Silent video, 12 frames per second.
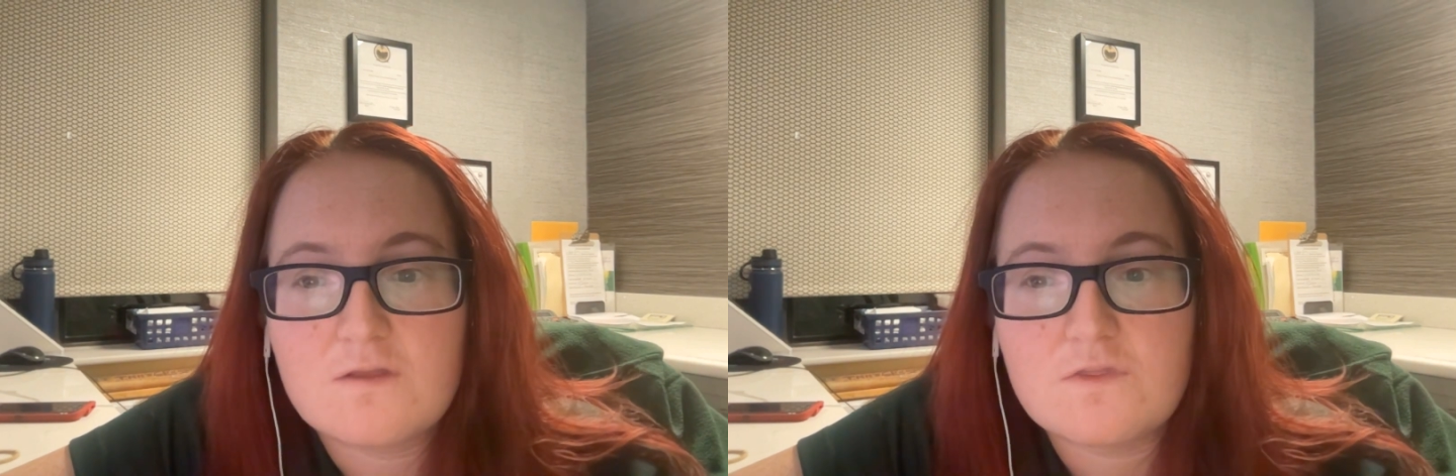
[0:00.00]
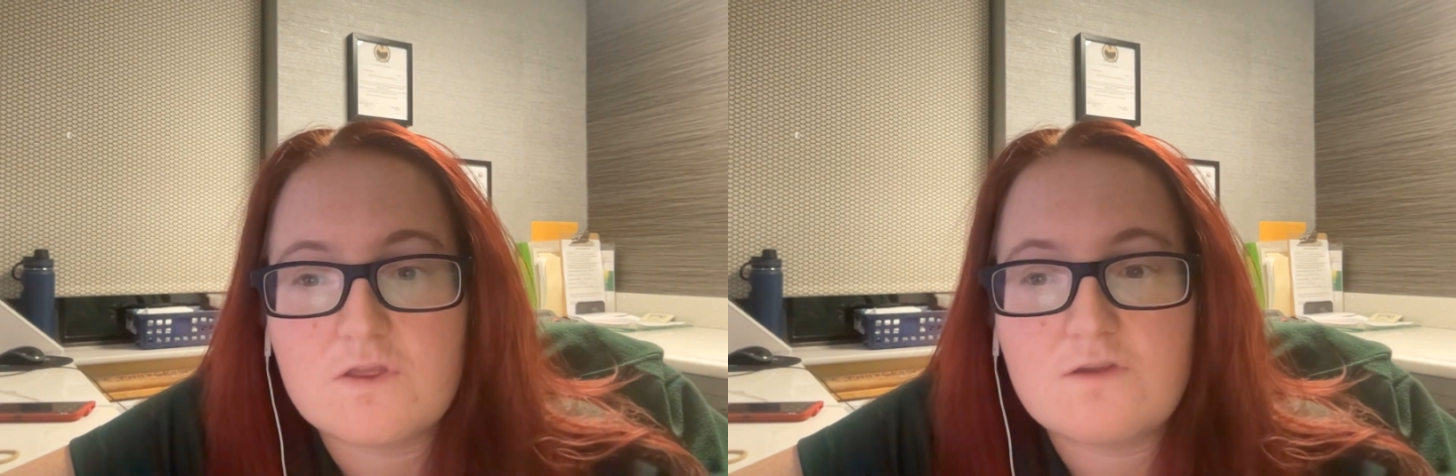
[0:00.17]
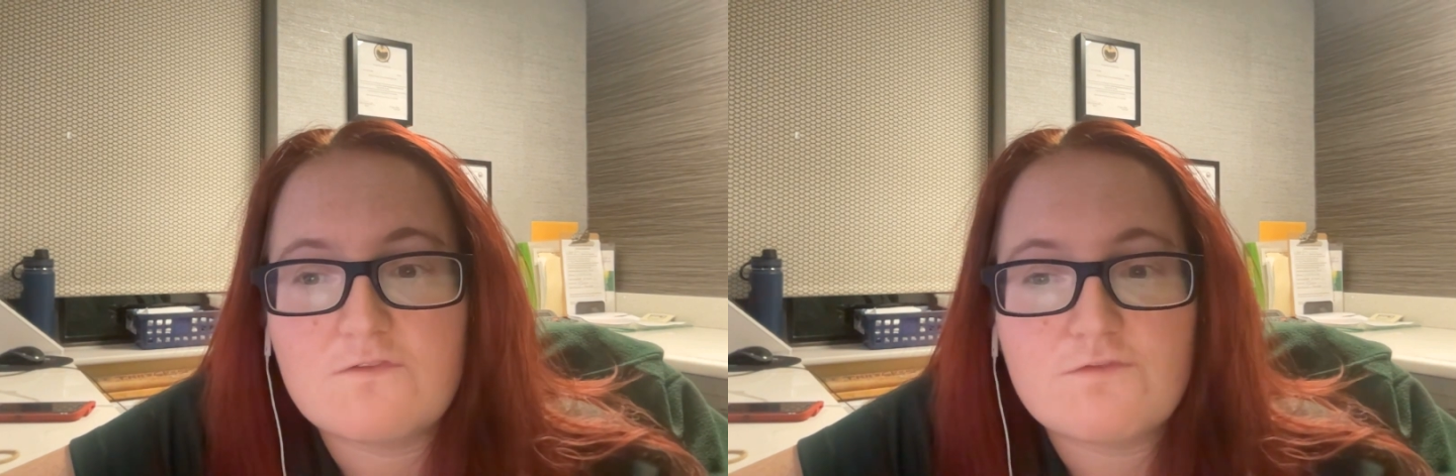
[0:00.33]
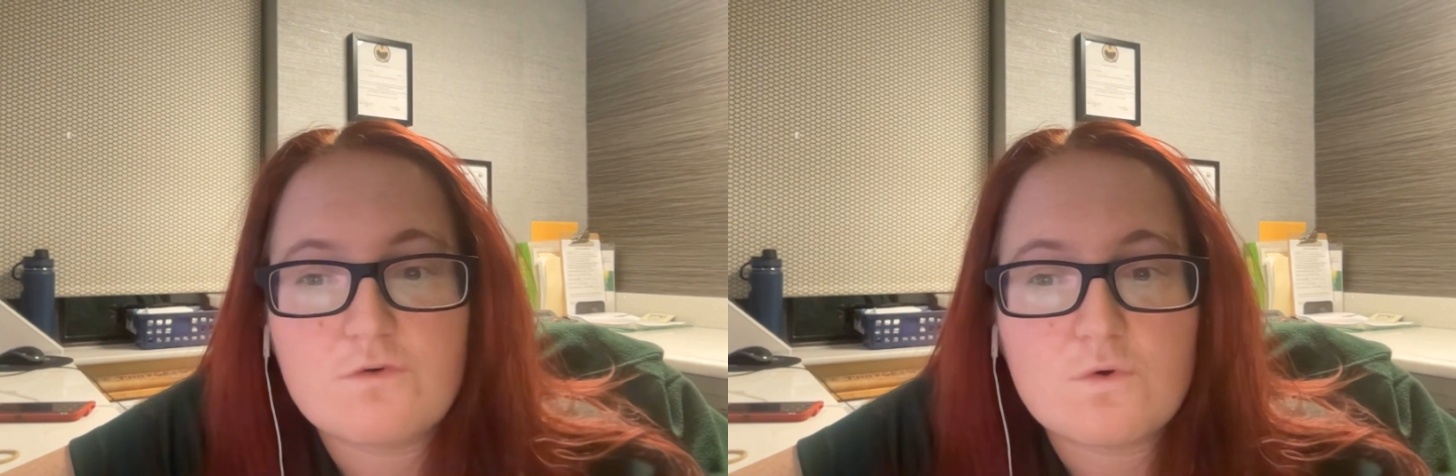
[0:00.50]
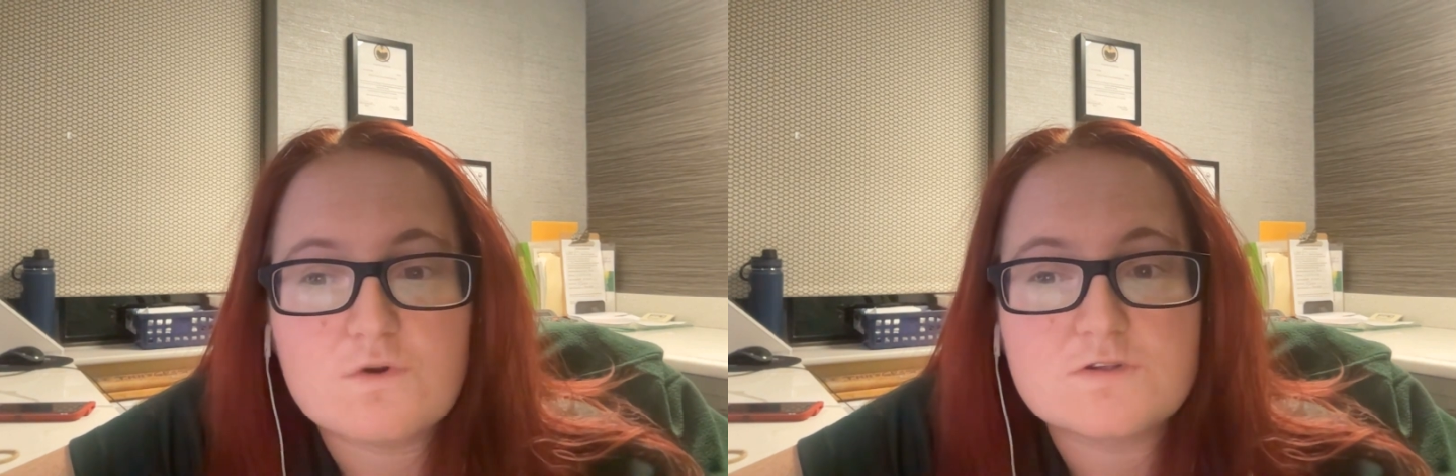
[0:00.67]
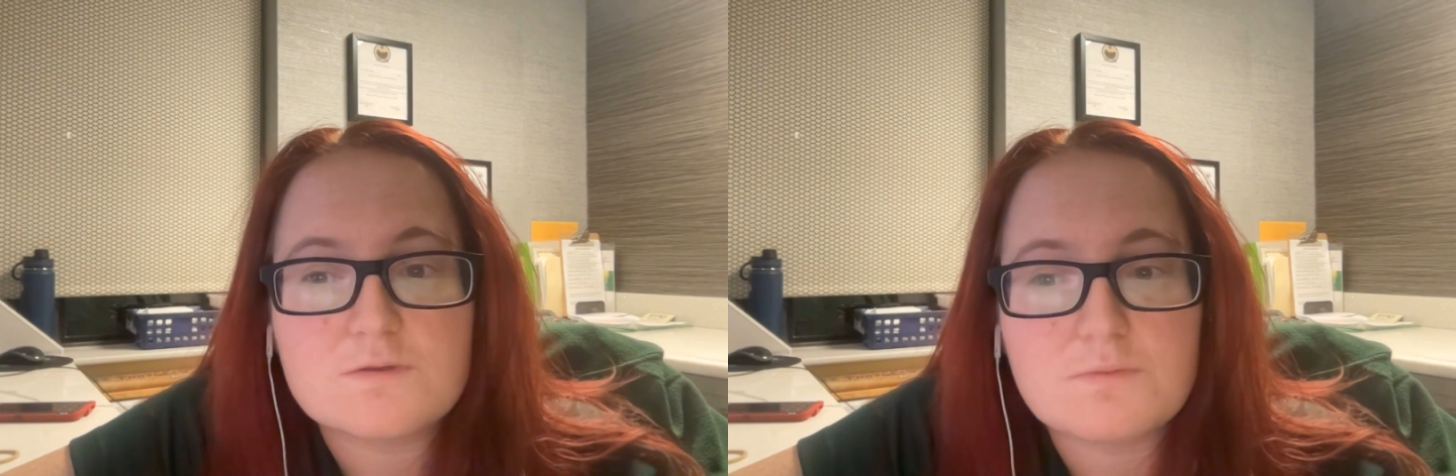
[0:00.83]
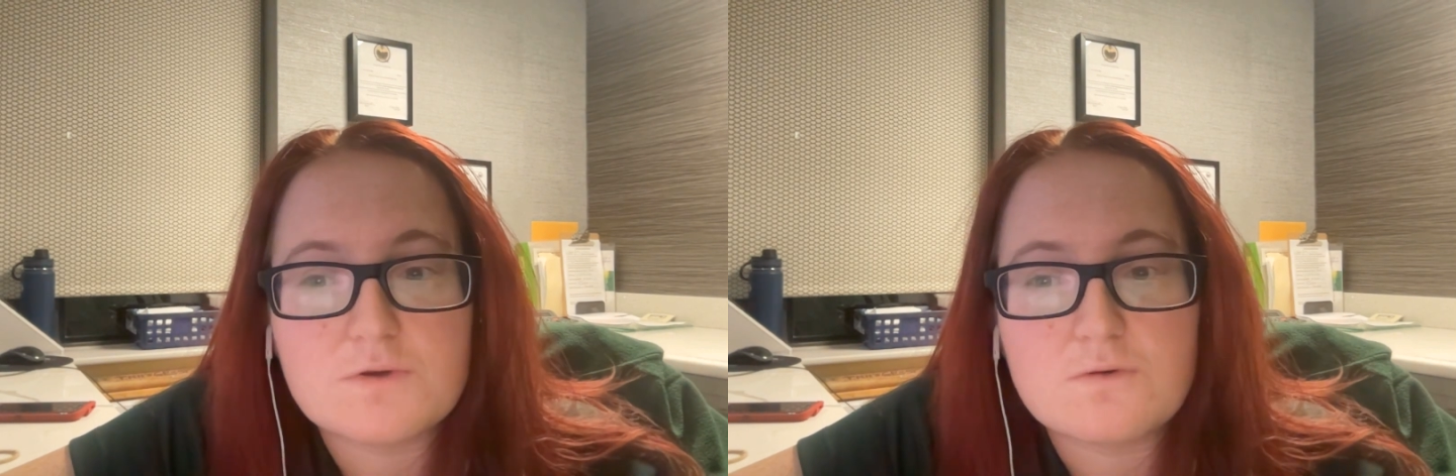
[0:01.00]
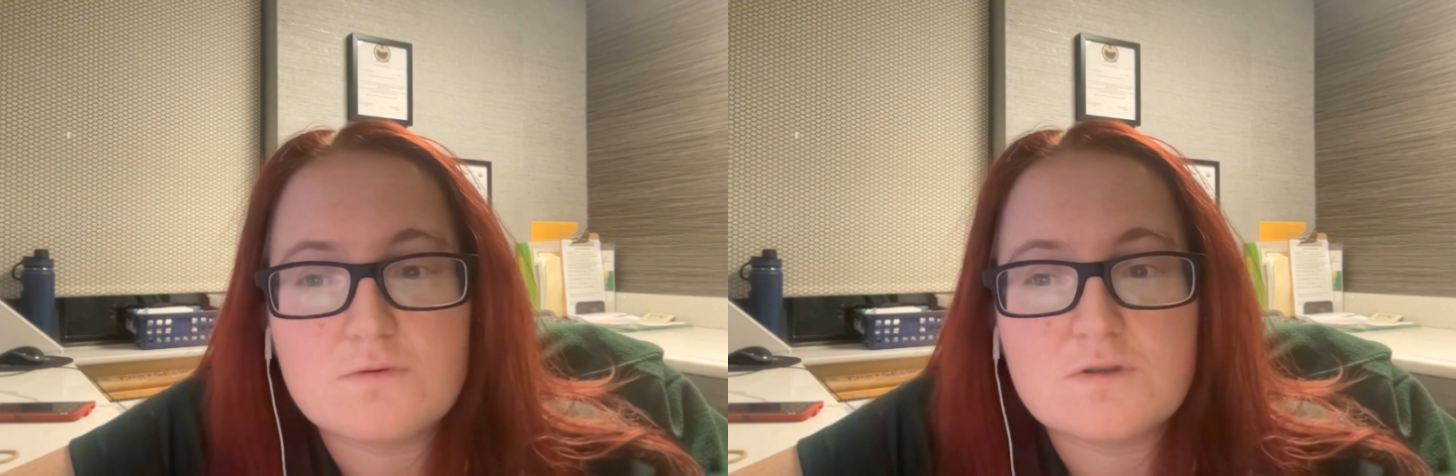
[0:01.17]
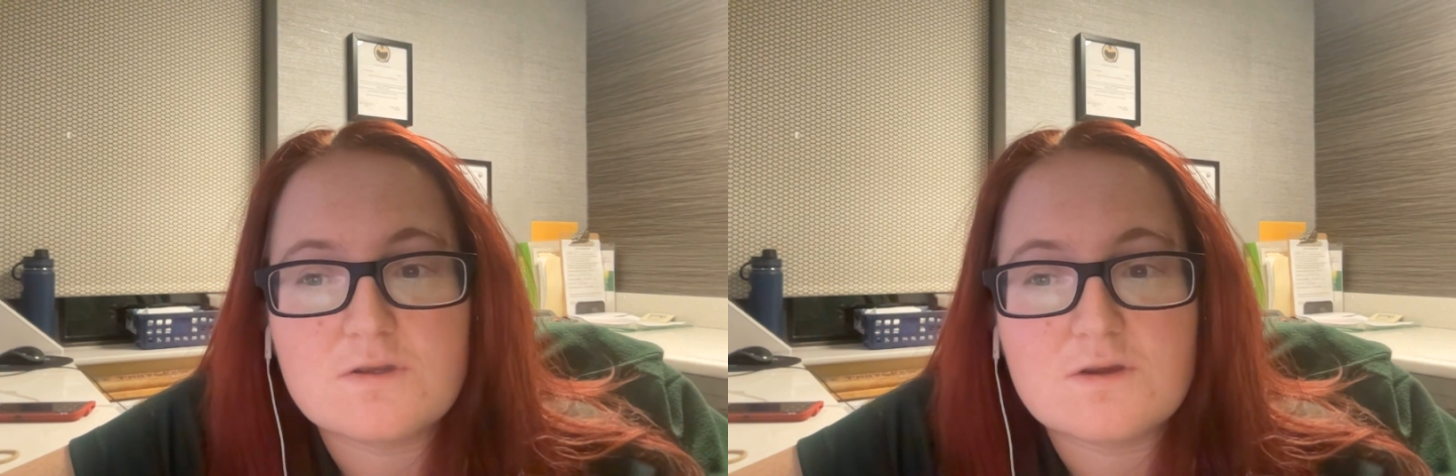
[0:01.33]
The
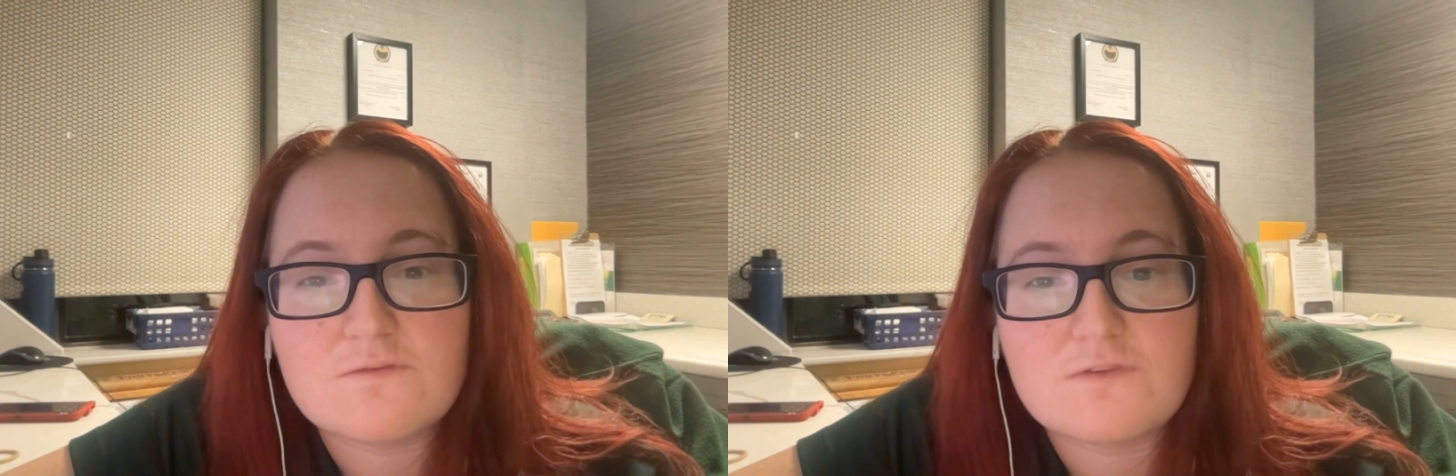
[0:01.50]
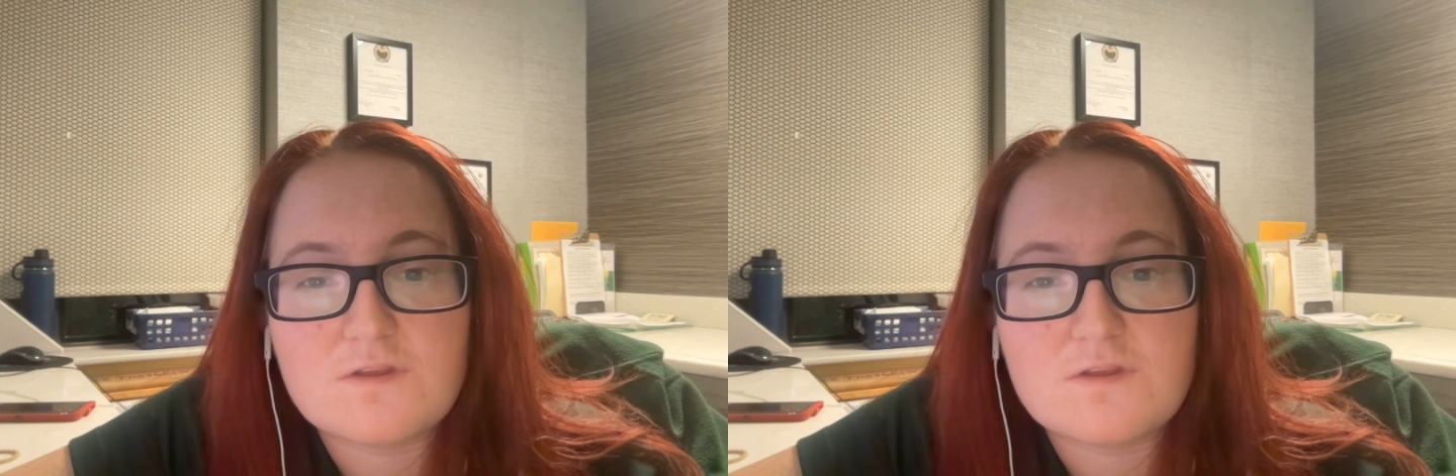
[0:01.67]
enforceability of